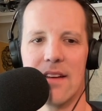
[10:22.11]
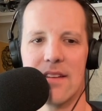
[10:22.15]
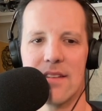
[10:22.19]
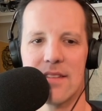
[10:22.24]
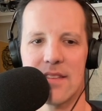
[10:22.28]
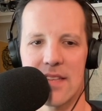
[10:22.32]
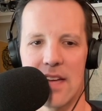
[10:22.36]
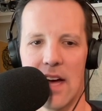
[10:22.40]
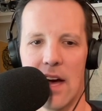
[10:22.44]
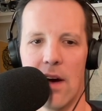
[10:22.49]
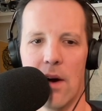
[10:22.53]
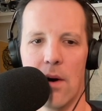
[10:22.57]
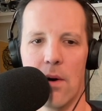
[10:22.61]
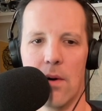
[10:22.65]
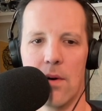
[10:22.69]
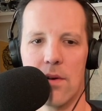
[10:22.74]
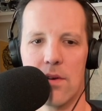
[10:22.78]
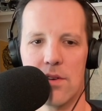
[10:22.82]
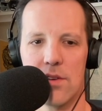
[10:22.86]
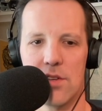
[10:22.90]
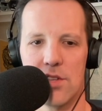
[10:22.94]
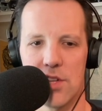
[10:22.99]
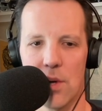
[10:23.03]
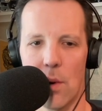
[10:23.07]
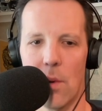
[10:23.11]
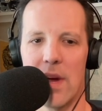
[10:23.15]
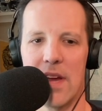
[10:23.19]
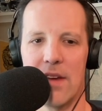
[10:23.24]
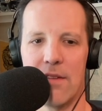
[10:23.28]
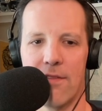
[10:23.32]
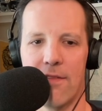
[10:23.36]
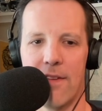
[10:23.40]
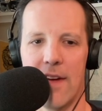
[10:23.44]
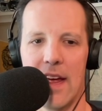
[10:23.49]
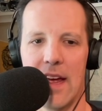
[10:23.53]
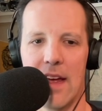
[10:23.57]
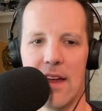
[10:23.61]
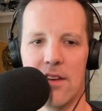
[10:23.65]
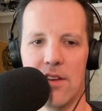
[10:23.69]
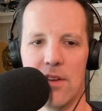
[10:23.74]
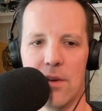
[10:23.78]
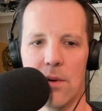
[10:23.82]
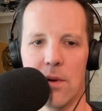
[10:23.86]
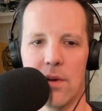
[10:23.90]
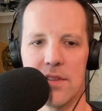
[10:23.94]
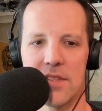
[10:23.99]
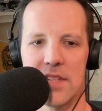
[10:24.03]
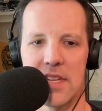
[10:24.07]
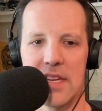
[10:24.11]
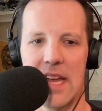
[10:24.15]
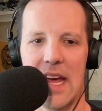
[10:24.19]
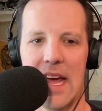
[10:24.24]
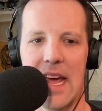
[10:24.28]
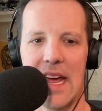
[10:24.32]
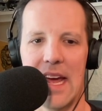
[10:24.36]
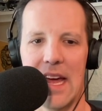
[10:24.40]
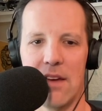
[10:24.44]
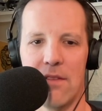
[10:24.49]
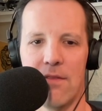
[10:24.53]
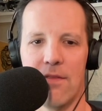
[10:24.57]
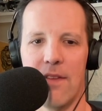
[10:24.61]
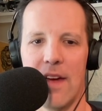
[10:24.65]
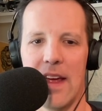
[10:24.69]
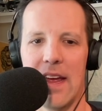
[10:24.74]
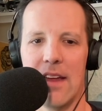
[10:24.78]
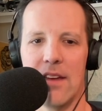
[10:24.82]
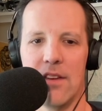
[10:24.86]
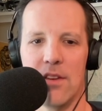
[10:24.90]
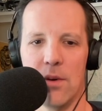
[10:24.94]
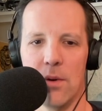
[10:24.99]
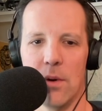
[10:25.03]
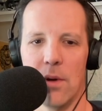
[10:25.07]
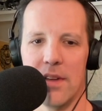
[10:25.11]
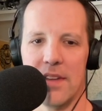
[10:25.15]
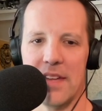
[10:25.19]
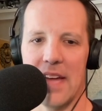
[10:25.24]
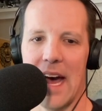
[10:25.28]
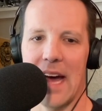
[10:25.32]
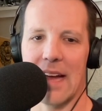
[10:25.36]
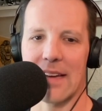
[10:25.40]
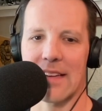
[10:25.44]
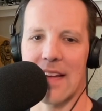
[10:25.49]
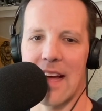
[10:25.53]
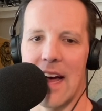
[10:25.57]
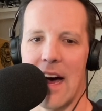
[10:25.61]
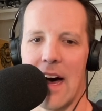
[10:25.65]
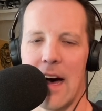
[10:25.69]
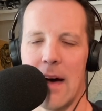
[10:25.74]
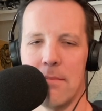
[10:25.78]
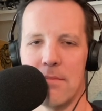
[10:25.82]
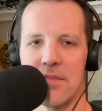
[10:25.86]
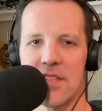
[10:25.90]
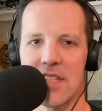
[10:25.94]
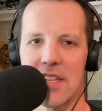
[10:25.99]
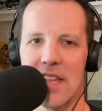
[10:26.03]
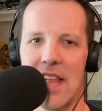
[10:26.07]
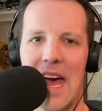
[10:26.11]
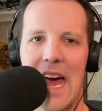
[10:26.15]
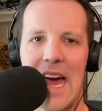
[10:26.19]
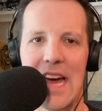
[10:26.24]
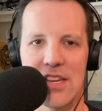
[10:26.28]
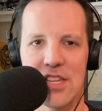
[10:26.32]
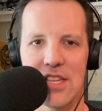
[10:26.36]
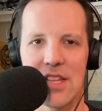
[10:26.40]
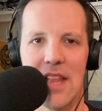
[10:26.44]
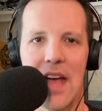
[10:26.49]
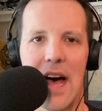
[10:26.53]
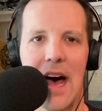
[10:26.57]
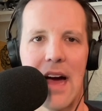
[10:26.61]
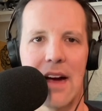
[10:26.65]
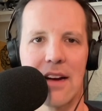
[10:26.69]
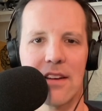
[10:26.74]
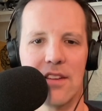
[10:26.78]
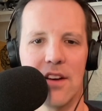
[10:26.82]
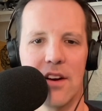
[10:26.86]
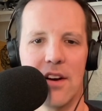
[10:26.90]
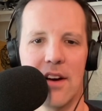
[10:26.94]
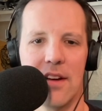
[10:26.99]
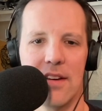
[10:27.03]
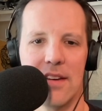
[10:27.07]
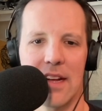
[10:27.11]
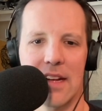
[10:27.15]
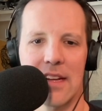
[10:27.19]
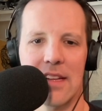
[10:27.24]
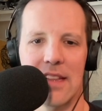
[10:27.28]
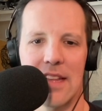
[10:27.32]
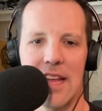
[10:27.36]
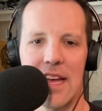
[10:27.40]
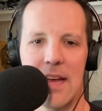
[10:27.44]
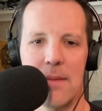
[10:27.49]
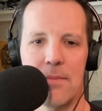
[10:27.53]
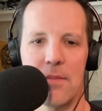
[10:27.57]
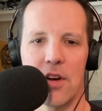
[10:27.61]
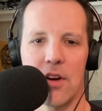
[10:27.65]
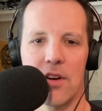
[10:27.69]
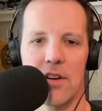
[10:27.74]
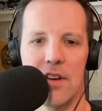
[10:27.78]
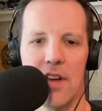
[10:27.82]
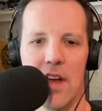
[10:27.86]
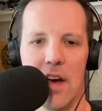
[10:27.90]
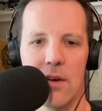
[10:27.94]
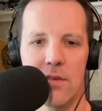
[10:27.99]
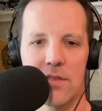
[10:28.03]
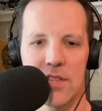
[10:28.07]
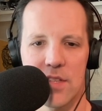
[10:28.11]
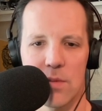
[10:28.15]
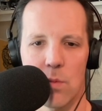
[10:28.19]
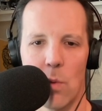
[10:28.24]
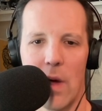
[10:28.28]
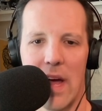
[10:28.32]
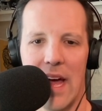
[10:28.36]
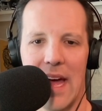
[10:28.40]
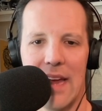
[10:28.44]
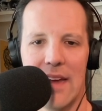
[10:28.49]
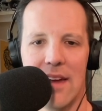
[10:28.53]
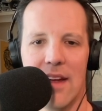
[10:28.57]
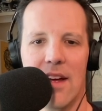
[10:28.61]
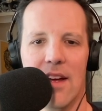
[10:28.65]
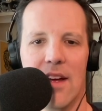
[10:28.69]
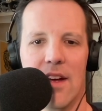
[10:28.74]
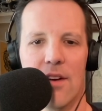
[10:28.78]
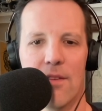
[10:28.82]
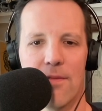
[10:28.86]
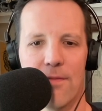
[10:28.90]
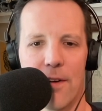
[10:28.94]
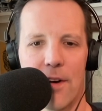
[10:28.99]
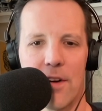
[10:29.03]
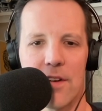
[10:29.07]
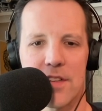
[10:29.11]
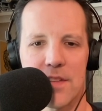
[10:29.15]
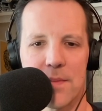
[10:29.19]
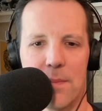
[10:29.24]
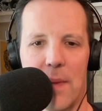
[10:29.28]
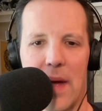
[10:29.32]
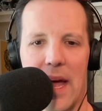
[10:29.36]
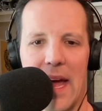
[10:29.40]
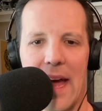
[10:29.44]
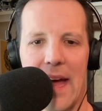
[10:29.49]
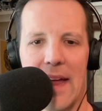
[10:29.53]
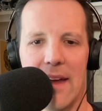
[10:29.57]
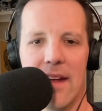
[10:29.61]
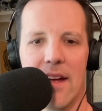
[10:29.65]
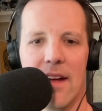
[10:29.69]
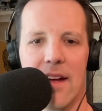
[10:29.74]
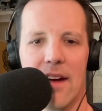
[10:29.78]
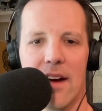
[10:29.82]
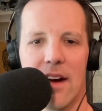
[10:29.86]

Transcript: So join FanDuel today at FanDuel.com/LockedOn to claim your no sweat first bet